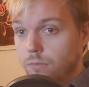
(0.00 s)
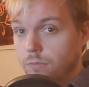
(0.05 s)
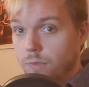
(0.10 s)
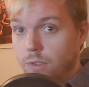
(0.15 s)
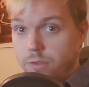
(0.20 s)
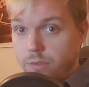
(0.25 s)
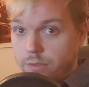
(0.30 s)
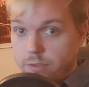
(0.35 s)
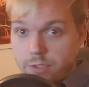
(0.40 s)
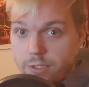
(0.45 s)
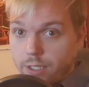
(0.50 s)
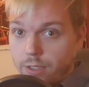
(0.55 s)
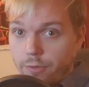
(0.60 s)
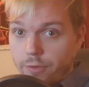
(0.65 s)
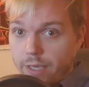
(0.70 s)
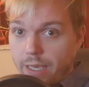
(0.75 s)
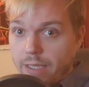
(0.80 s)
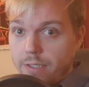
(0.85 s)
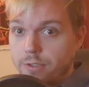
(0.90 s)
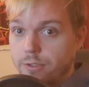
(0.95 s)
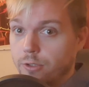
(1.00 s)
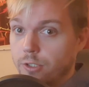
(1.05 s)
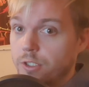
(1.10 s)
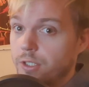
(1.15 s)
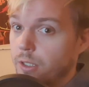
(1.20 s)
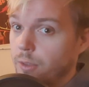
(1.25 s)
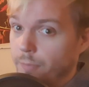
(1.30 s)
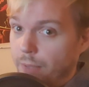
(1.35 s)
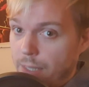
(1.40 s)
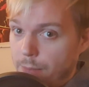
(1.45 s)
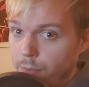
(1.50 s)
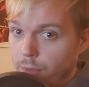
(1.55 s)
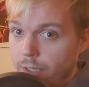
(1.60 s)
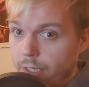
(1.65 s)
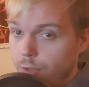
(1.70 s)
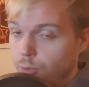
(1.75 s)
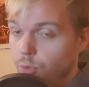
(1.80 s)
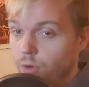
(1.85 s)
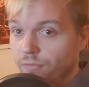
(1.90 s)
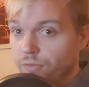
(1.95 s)
It's still the case. There are still people
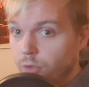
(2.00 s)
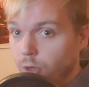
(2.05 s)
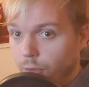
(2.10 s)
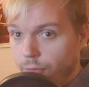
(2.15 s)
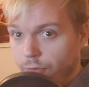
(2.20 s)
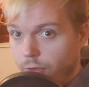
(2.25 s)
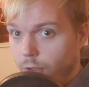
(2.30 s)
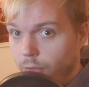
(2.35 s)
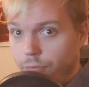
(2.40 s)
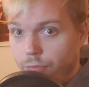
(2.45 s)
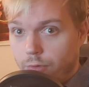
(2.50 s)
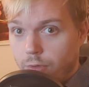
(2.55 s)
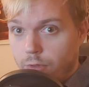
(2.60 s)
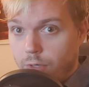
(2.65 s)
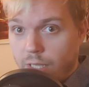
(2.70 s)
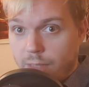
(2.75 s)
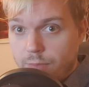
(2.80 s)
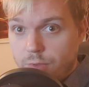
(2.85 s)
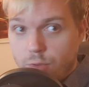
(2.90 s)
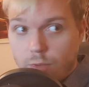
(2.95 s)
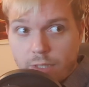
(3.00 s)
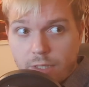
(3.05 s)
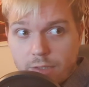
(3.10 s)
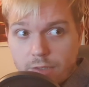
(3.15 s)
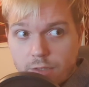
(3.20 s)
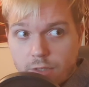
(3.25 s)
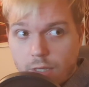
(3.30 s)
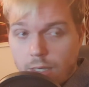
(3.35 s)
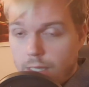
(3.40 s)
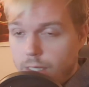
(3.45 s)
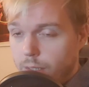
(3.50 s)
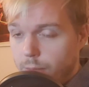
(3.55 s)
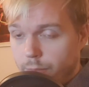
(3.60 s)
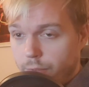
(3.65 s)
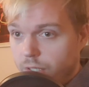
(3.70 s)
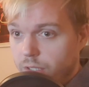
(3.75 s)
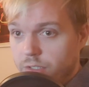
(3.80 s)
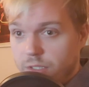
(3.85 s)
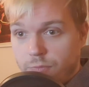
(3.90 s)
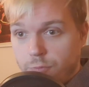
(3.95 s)
here who have not gotten their claims released
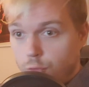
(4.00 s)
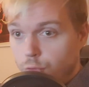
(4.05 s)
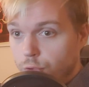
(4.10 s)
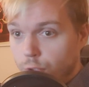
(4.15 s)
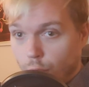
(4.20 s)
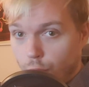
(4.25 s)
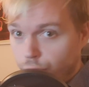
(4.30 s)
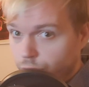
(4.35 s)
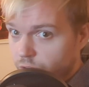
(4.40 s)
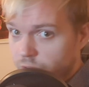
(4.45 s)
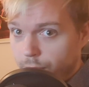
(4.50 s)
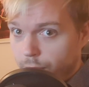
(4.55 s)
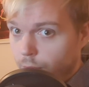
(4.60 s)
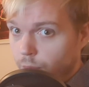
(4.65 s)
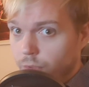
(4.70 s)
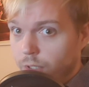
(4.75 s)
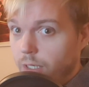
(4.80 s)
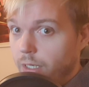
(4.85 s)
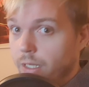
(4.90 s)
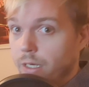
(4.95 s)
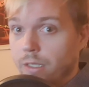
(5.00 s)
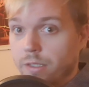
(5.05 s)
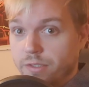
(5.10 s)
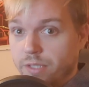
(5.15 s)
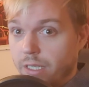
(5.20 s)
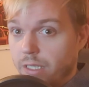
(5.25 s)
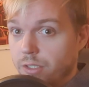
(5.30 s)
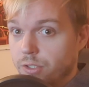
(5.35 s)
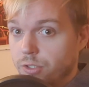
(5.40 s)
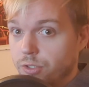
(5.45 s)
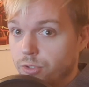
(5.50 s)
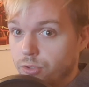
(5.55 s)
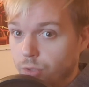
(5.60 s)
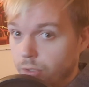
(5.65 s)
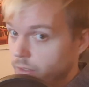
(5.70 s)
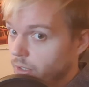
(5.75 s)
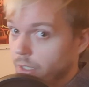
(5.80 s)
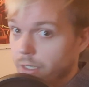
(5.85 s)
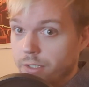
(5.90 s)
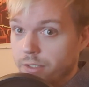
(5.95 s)
because if you don't dispute it, it
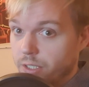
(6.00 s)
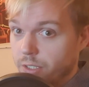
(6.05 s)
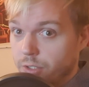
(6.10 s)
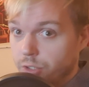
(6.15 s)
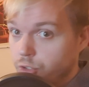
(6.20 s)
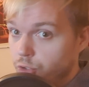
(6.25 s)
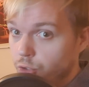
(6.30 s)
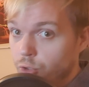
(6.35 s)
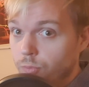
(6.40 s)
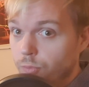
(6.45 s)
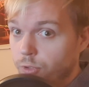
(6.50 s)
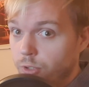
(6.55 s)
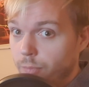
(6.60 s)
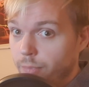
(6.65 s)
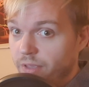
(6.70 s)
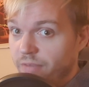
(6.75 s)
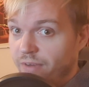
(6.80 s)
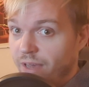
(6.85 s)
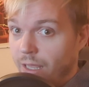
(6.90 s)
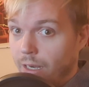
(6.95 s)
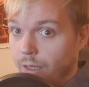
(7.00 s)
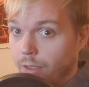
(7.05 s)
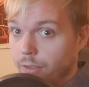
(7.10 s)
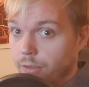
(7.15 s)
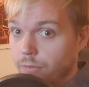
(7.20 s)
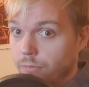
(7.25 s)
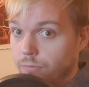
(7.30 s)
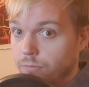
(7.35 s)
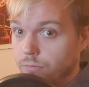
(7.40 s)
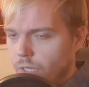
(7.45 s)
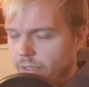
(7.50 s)
is assumed to be valid.